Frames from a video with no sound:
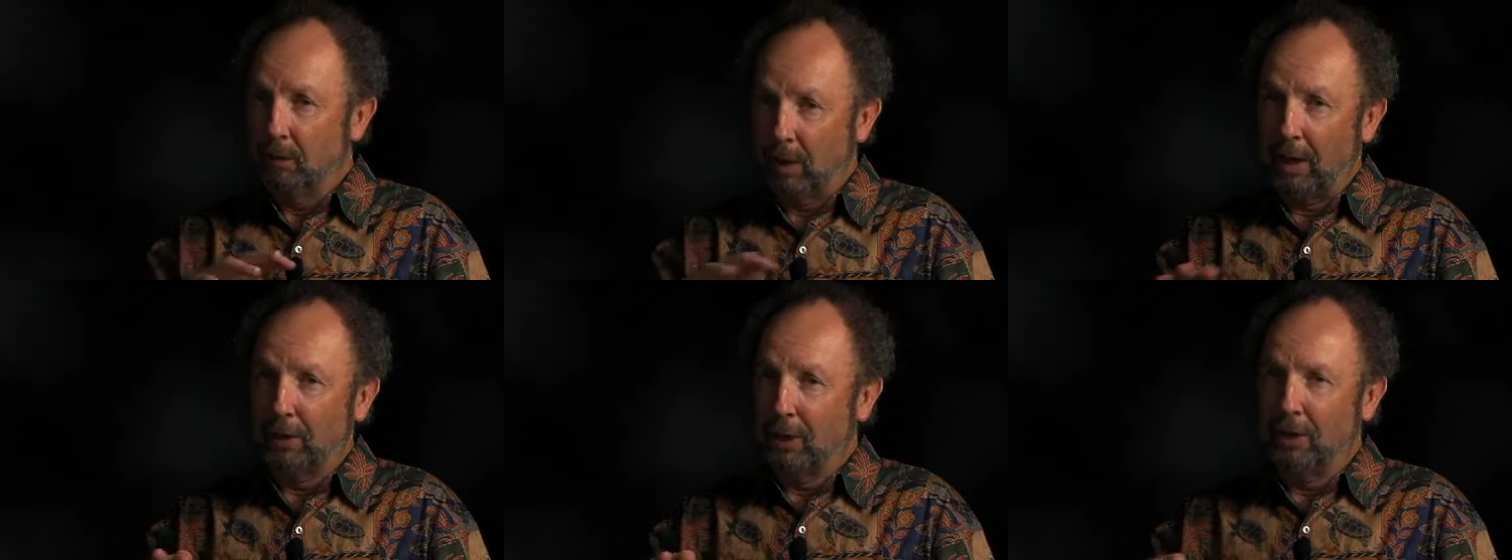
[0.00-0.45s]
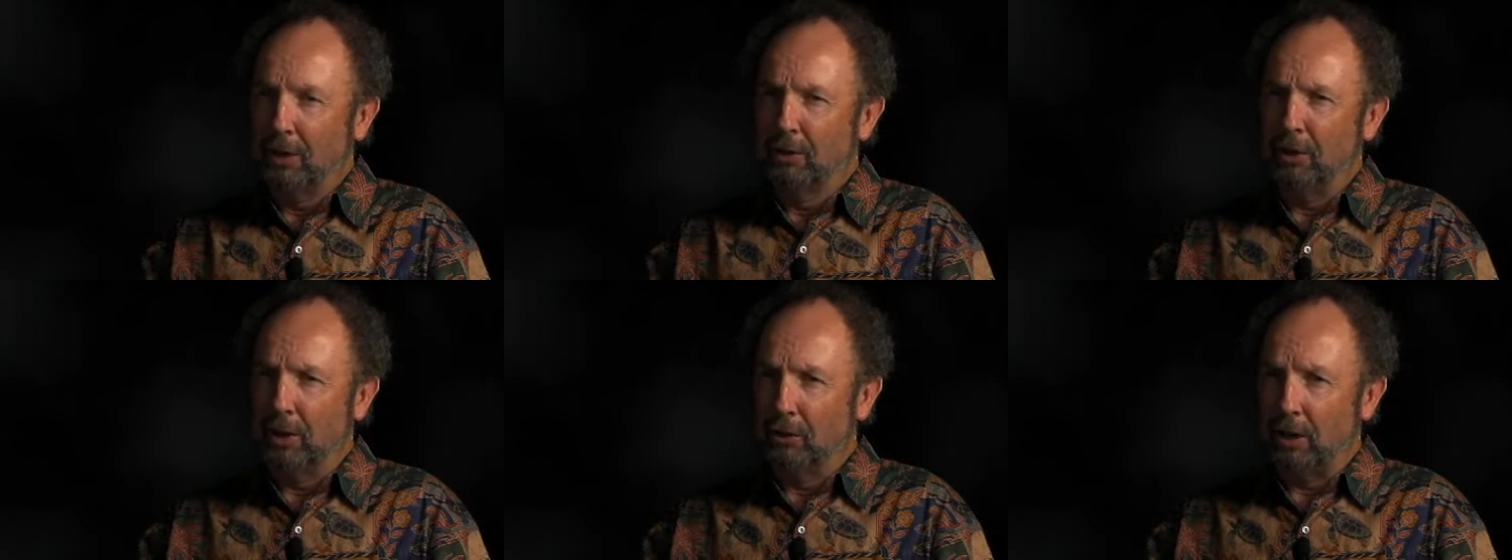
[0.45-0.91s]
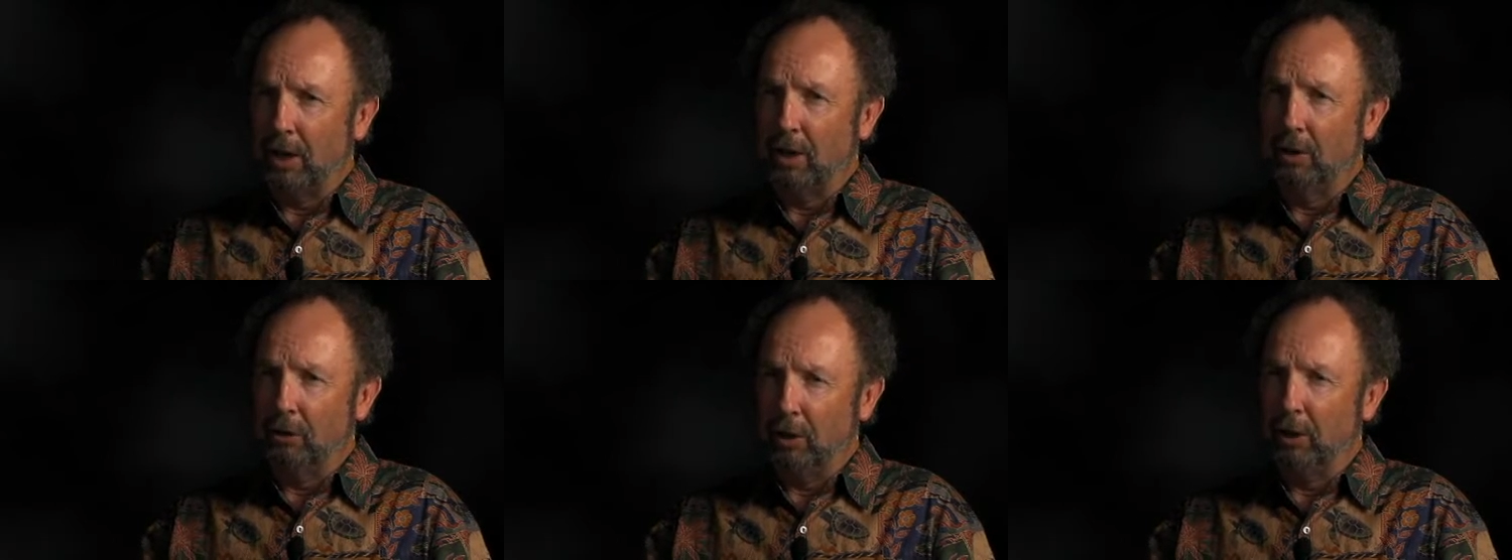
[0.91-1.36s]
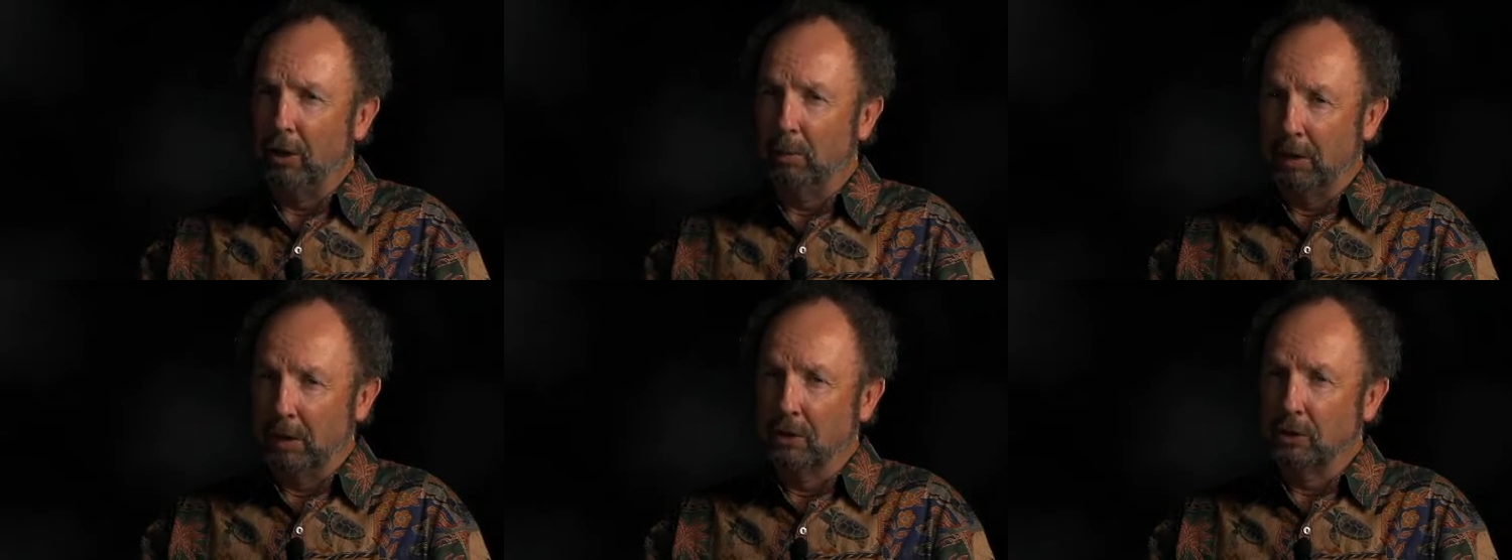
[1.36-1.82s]
Not that it isn't a challenge here,
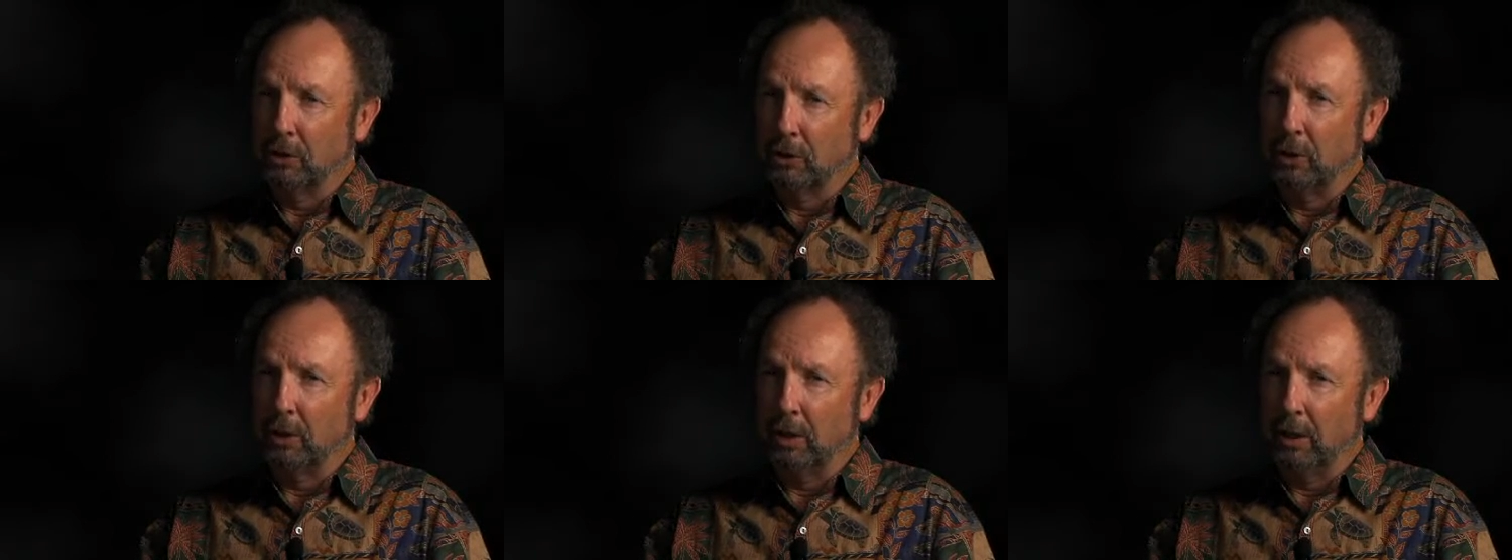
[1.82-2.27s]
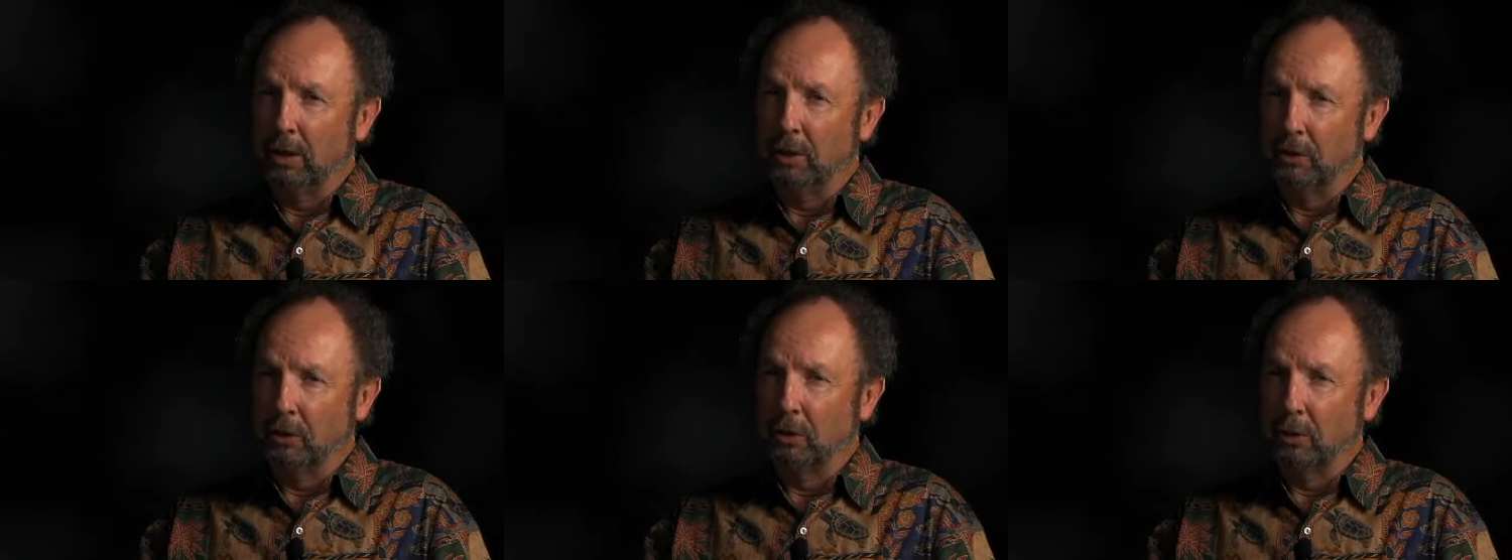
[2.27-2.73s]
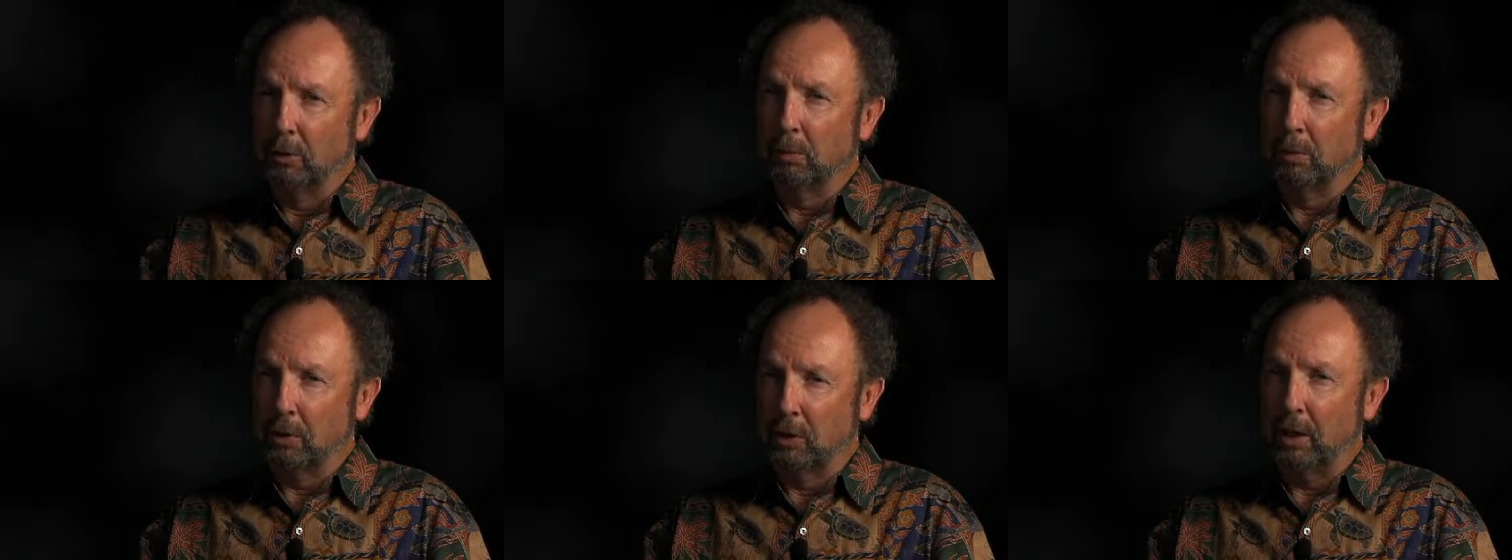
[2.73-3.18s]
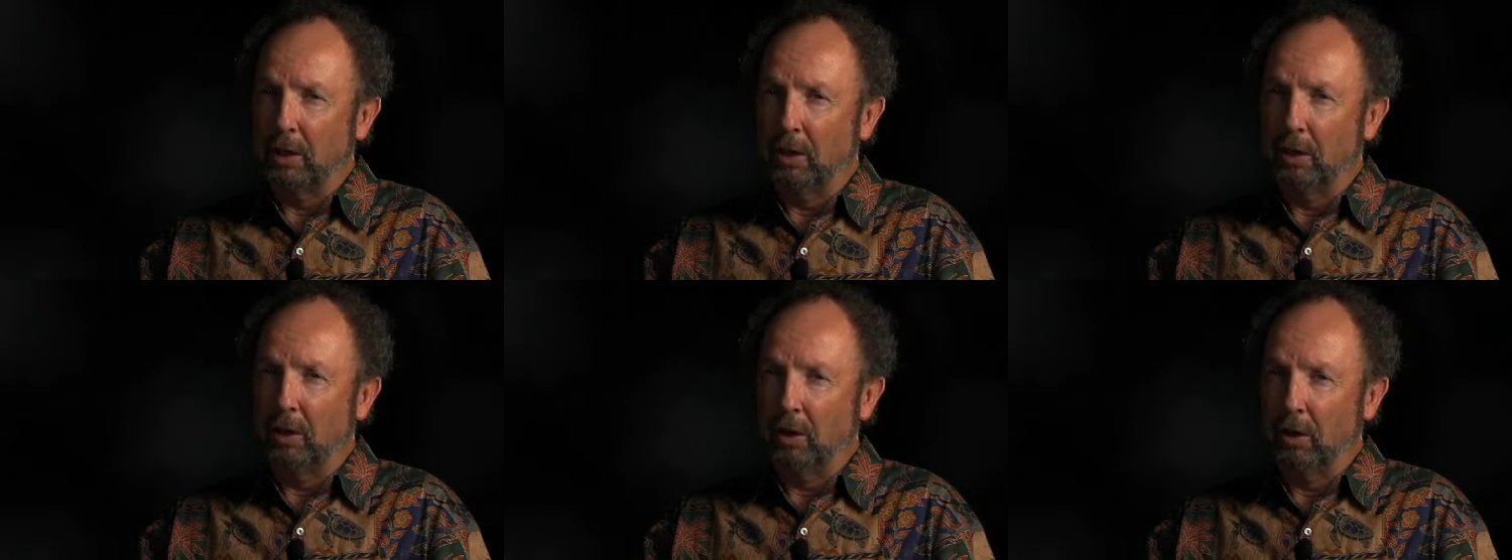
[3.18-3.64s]
because it certainly is in terms of
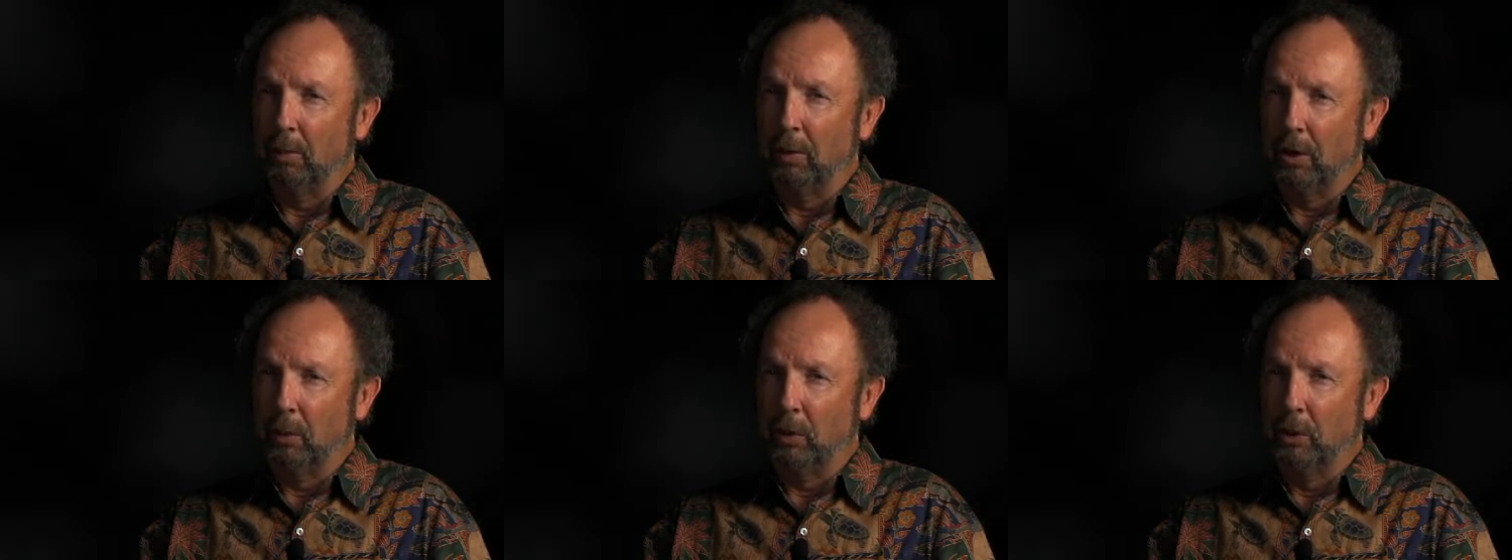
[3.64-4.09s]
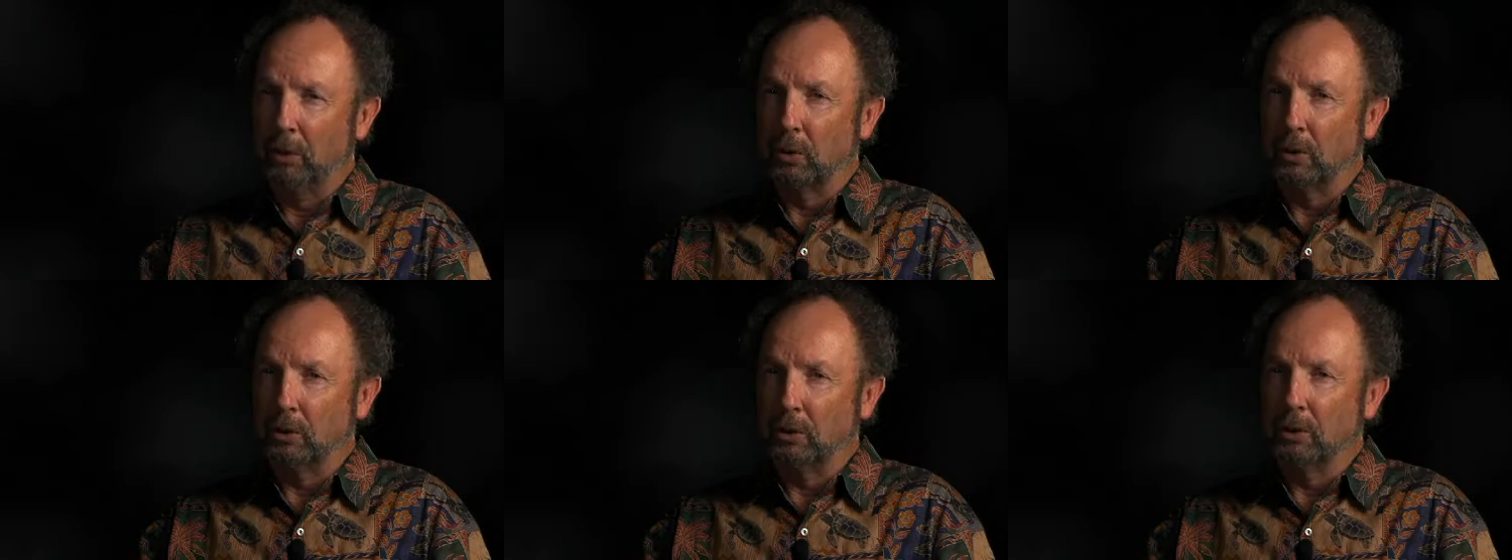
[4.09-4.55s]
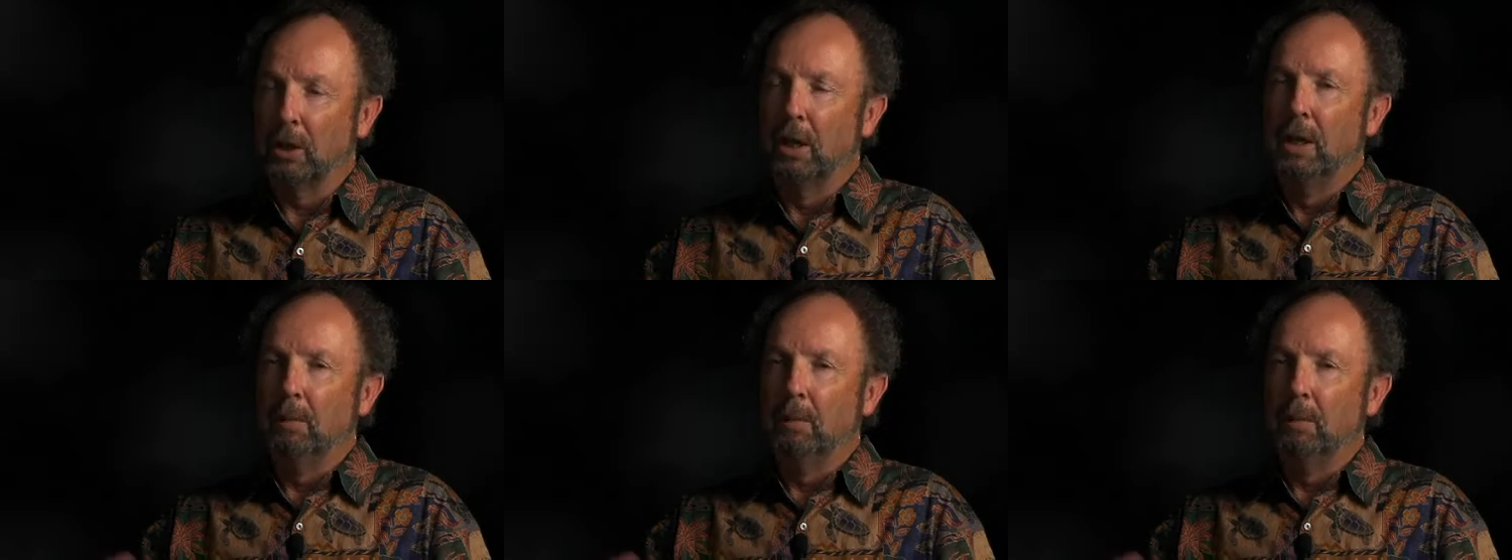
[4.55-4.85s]
protecting our limited resources,